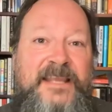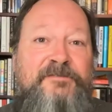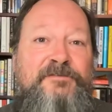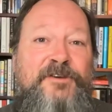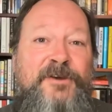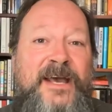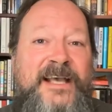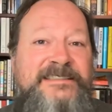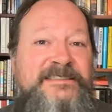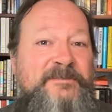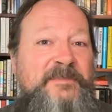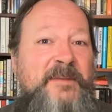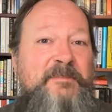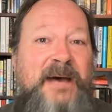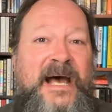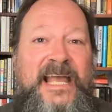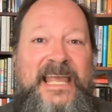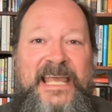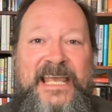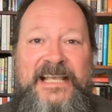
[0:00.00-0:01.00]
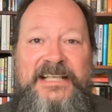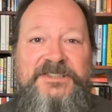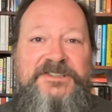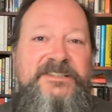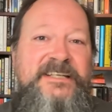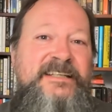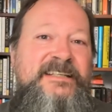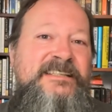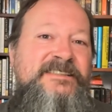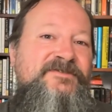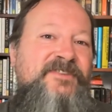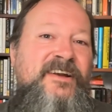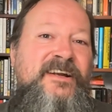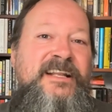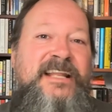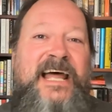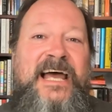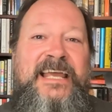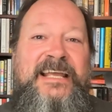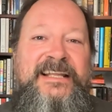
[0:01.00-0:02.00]
If you ask me my age, it is very
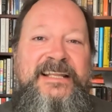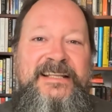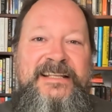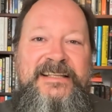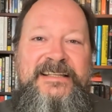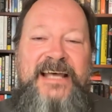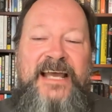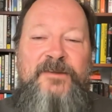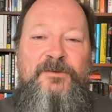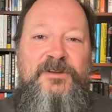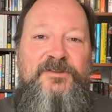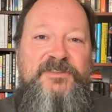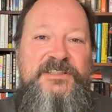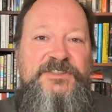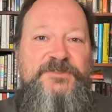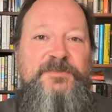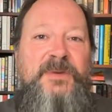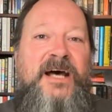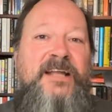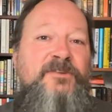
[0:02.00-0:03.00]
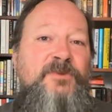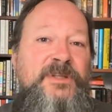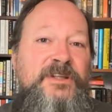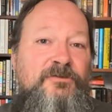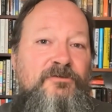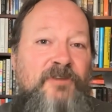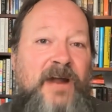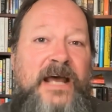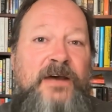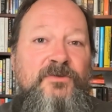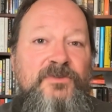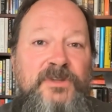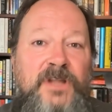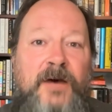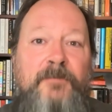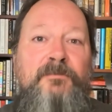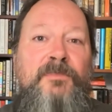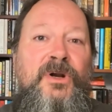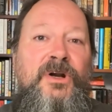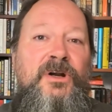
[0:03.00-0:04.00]
likely that I will respond with a round
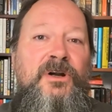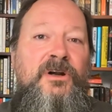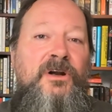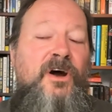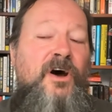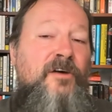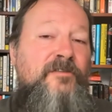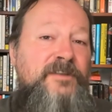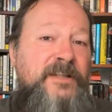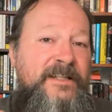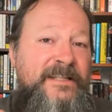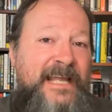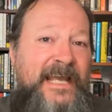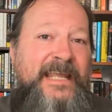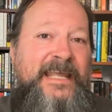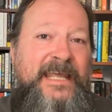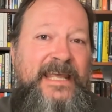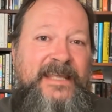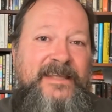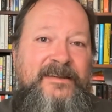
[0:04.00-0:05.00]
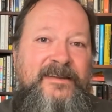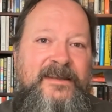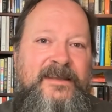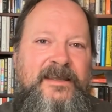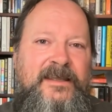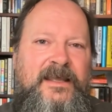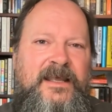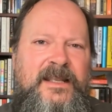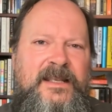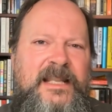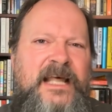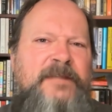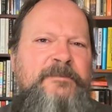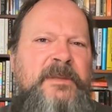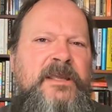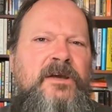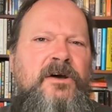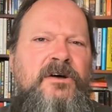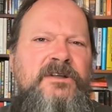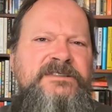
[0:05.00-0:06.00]
number of the decade. Not
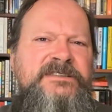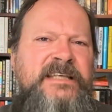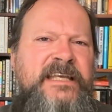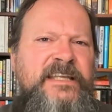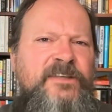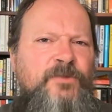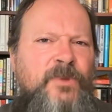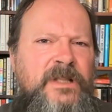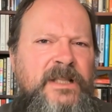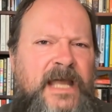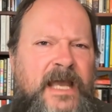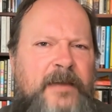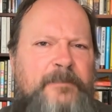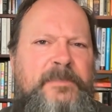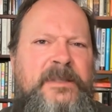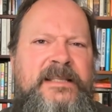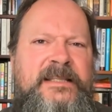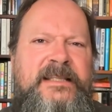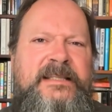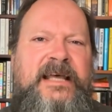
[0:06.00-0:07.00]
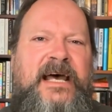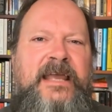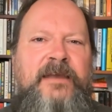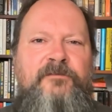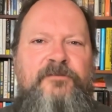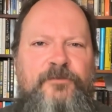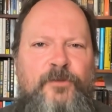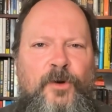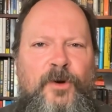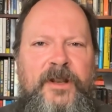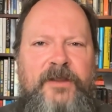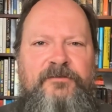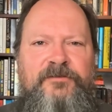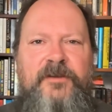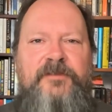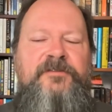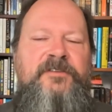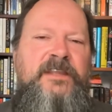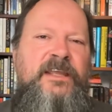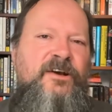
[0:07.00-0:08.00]
because it will happen that I am 40,
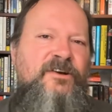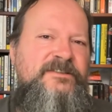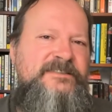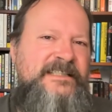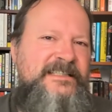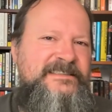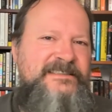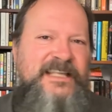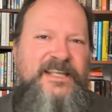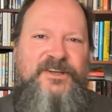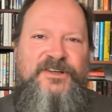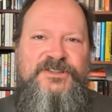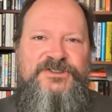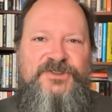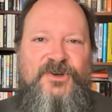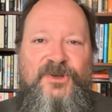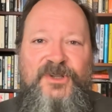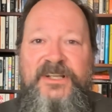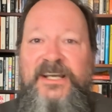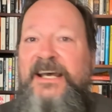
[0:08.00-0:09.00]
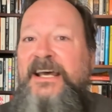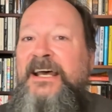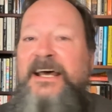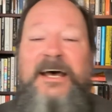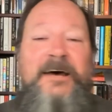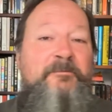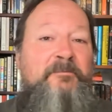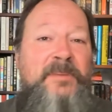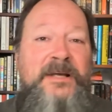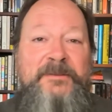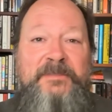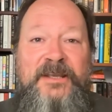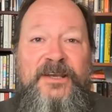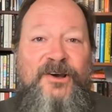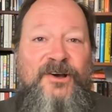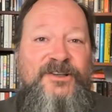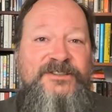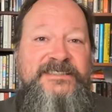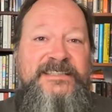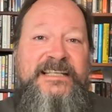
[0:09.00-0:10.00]
50, or 60 years old, but
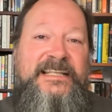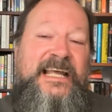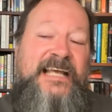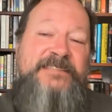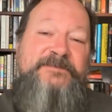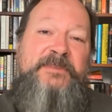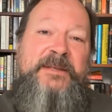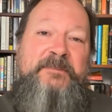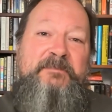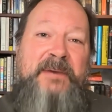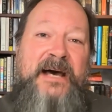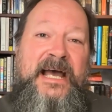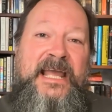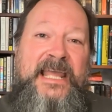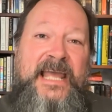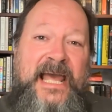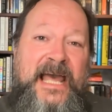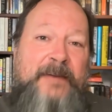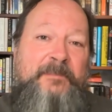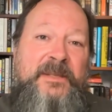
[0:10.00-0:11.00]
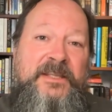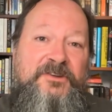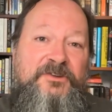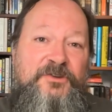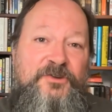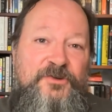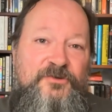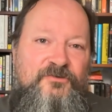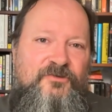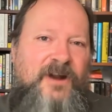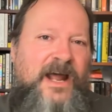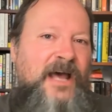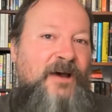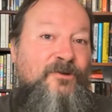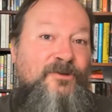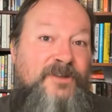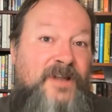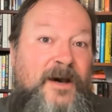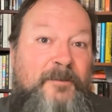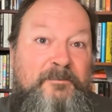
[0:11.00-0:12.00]
because it has been my habit to
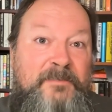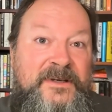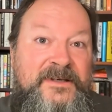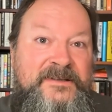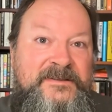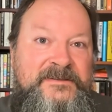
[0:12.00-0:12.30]
round up.